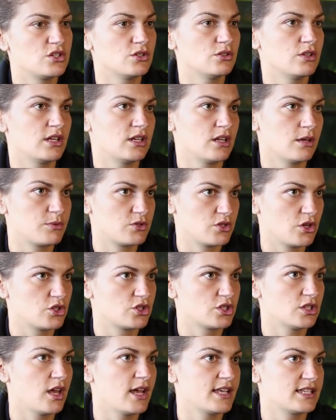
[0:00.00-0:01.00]
You'll end up
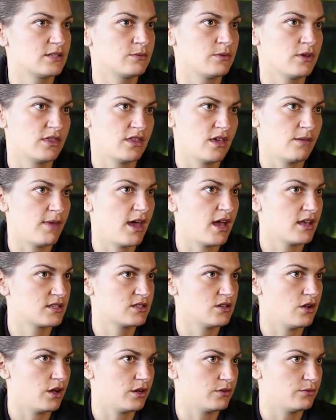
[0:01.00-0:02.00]
socialising with them
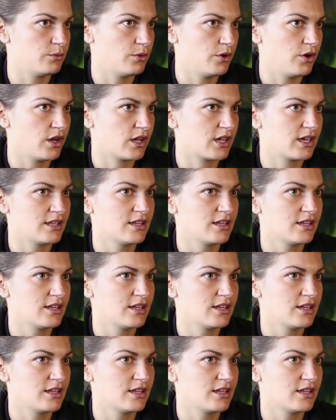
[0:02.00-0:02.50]
outside of work.